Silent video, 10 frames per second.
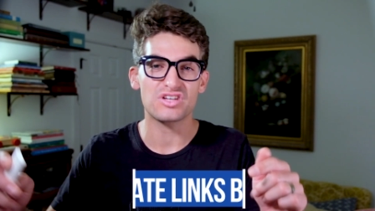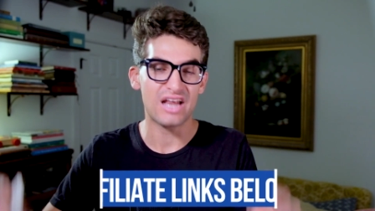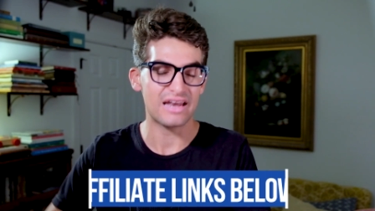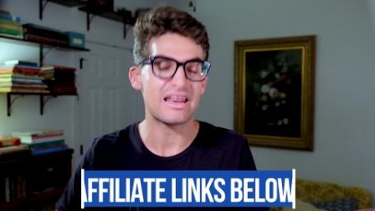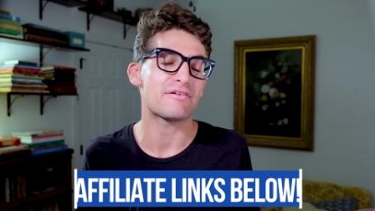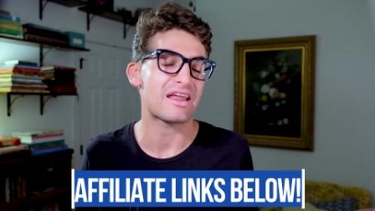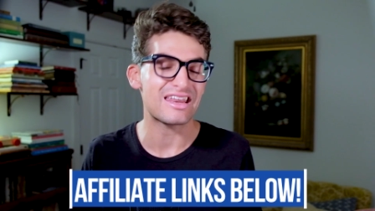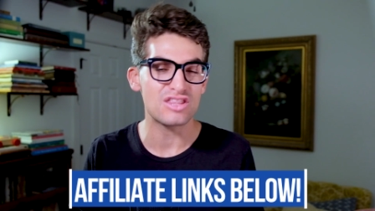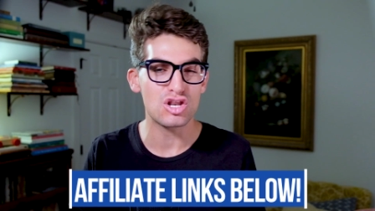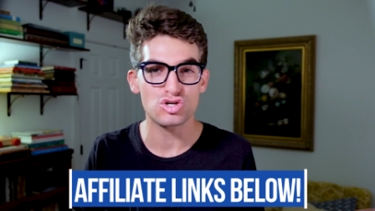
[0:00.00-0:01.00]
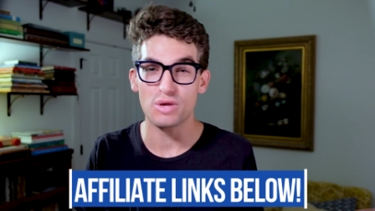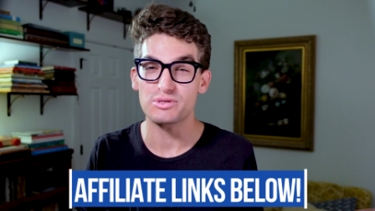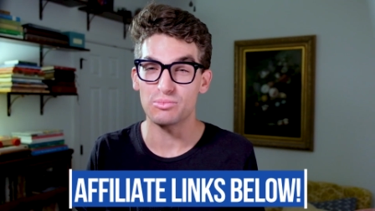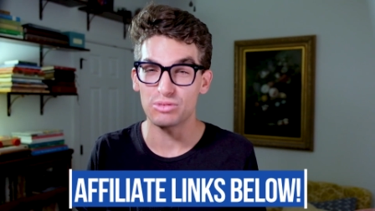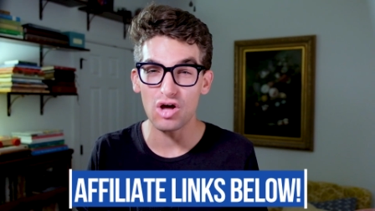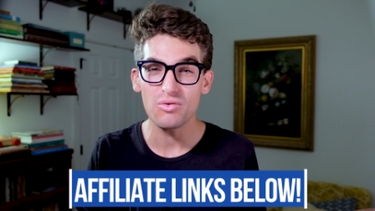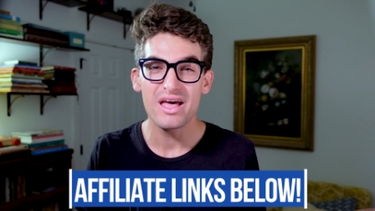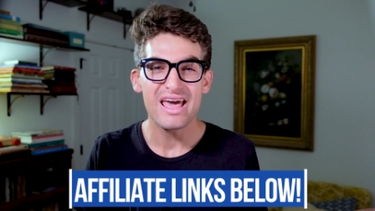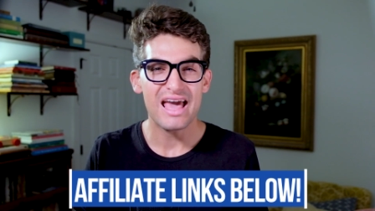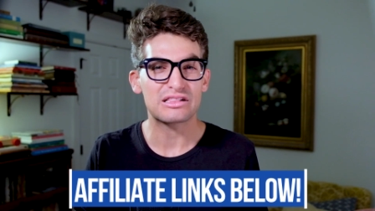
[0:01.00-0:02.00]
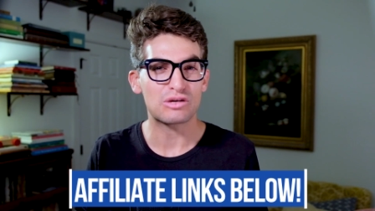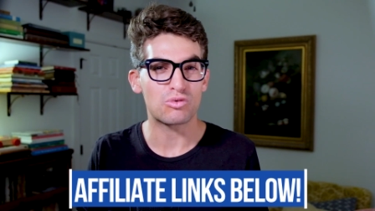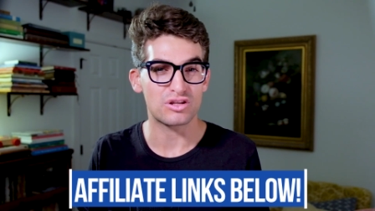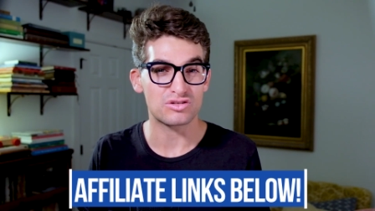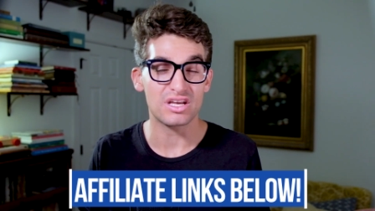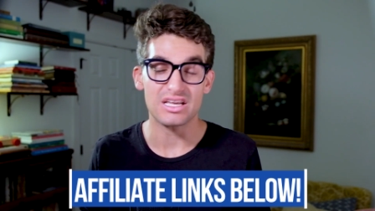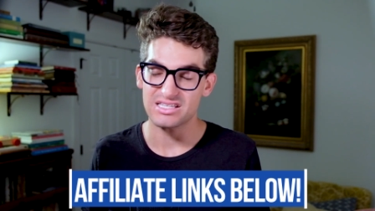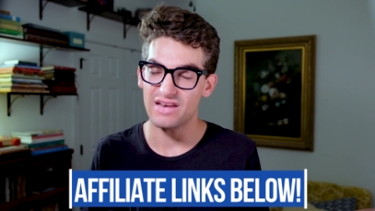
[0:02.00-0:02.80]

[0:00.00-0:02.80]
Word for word: you can head down in the description below and click one of those links.